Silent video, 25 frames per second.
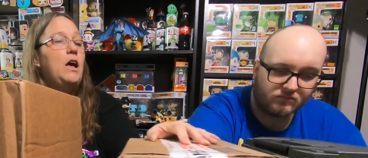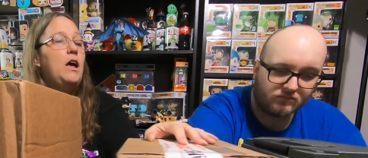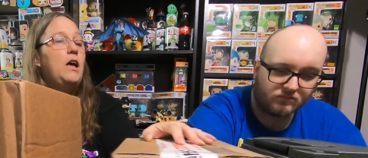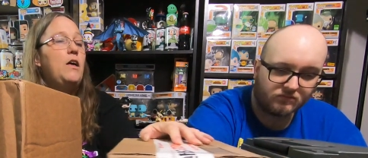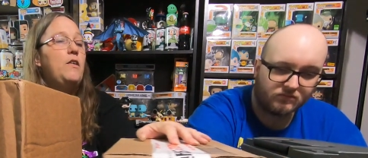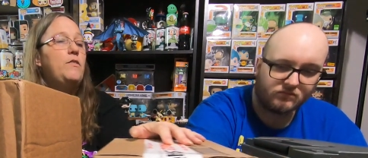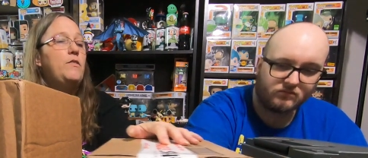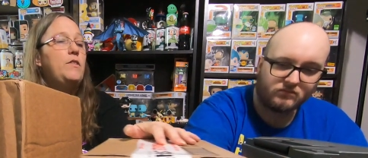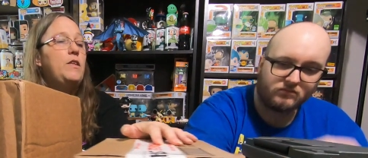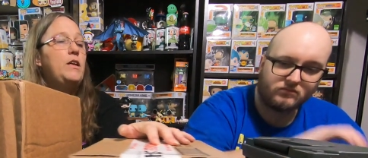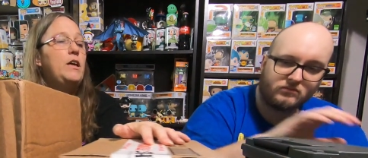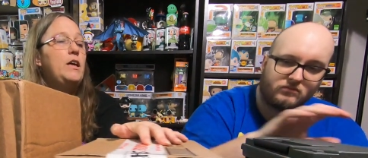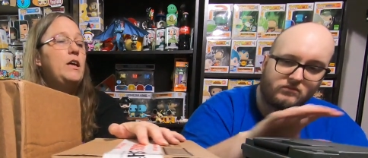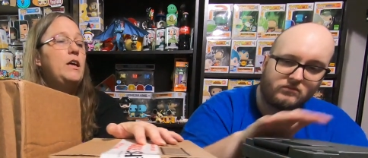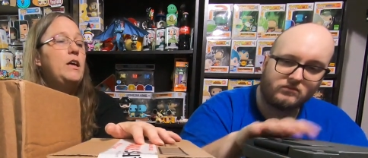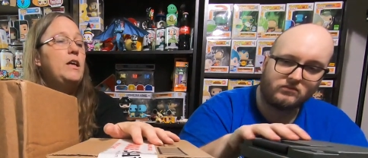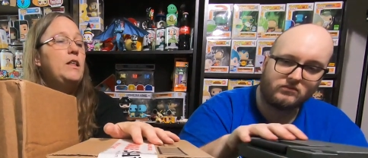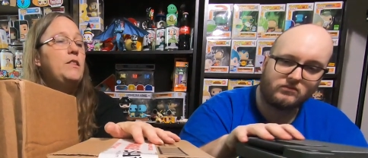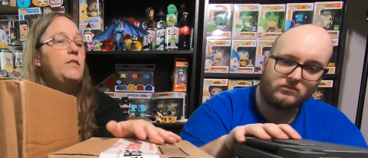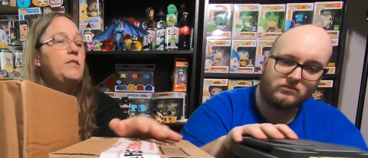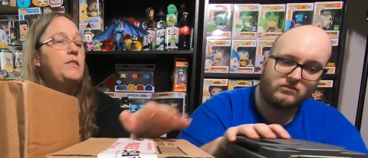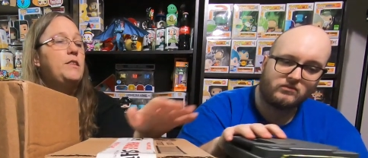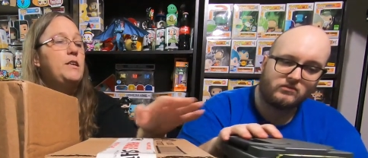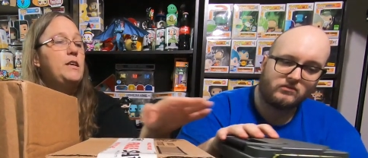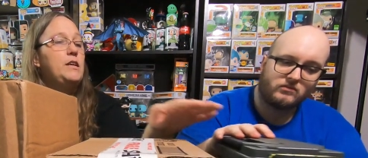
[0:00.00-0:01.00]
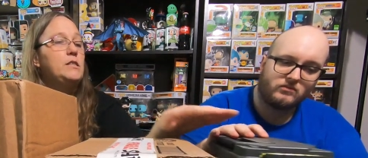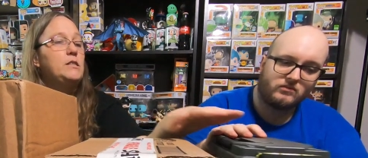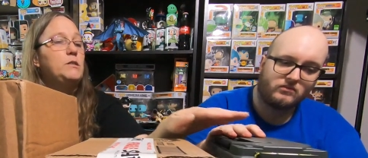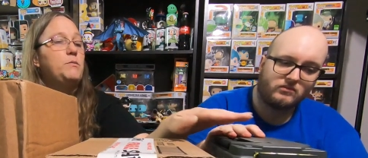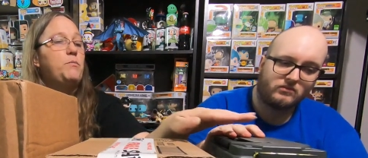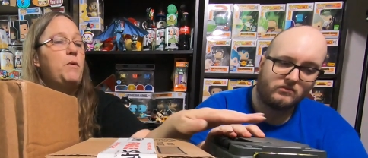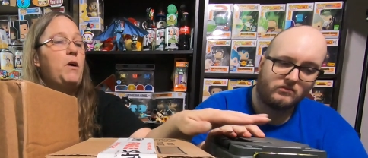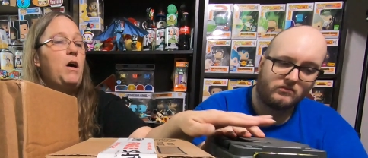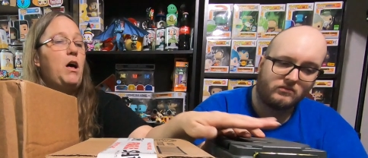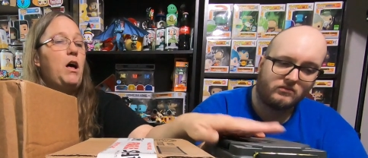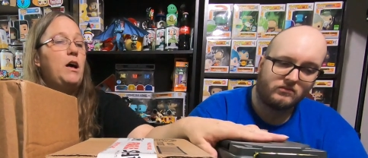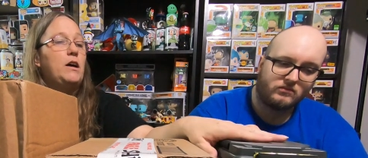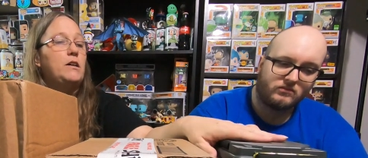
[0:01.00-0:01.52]
Speaker 1: And then this
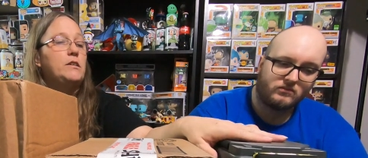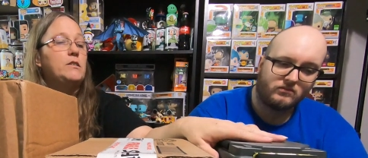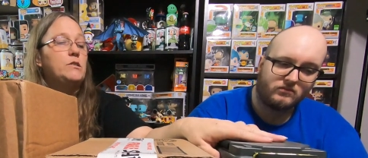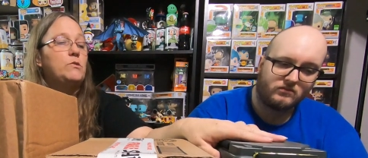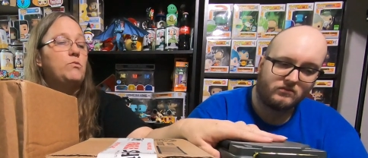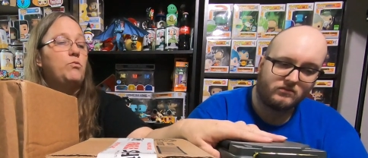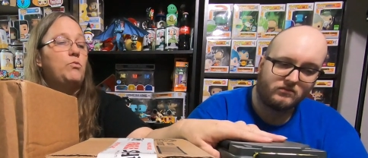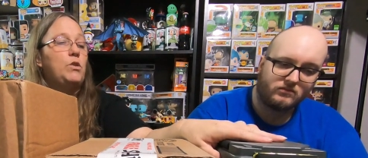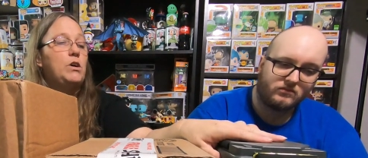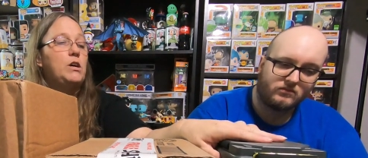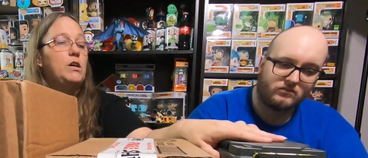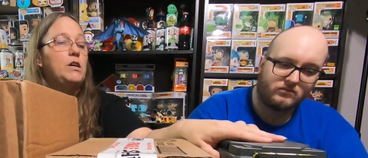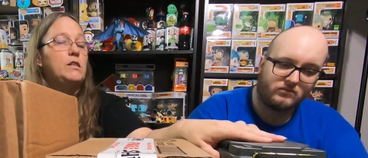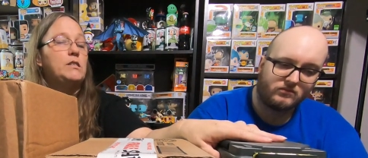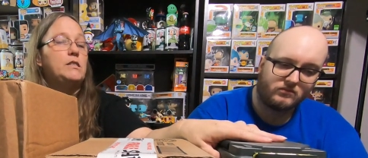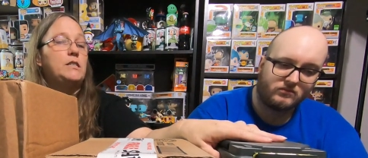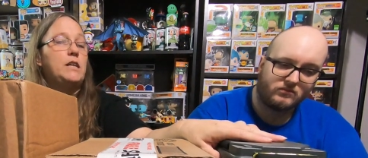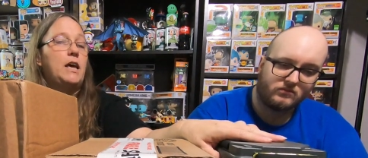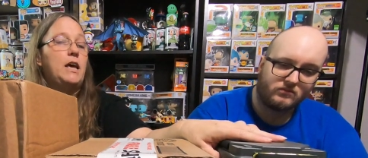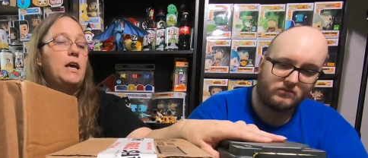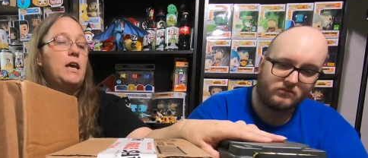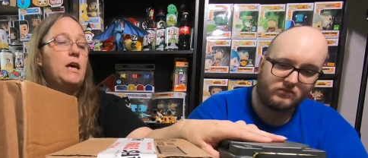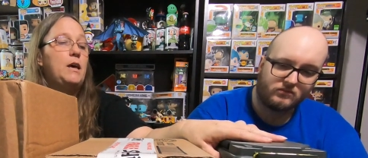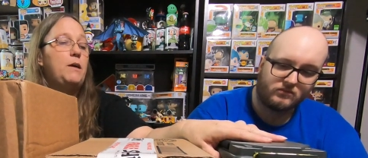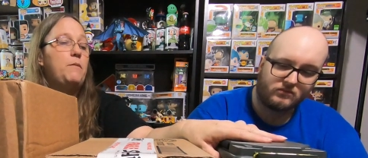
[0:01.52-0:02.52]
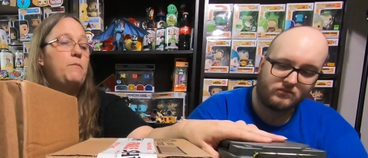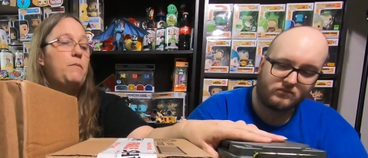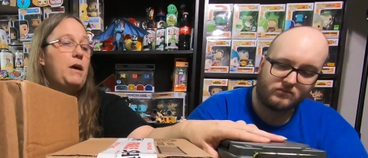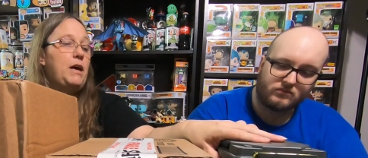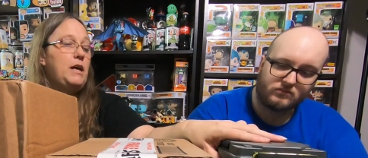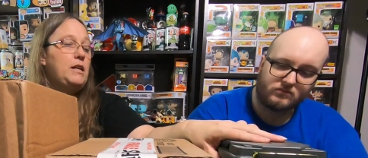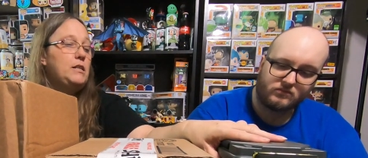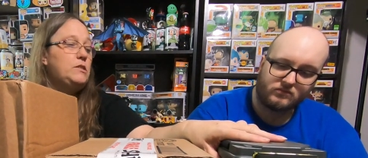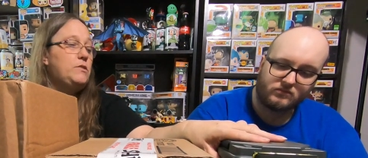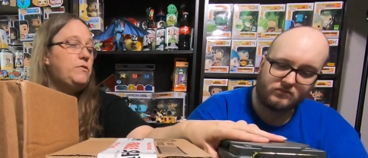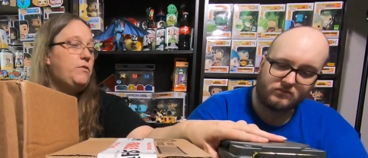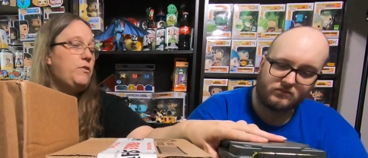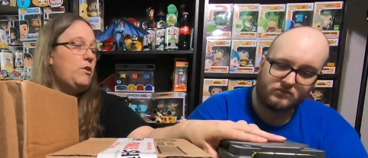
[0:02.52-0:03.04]
box was a
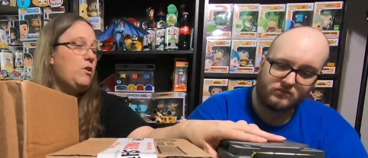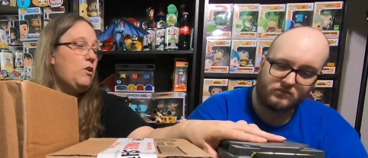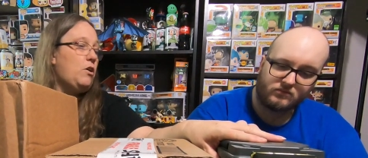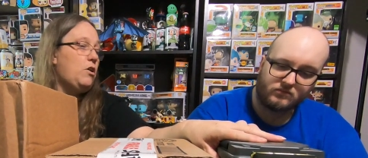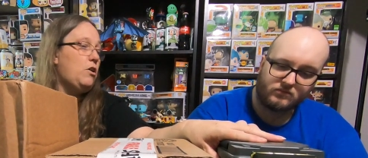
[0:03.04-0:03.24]
Bands for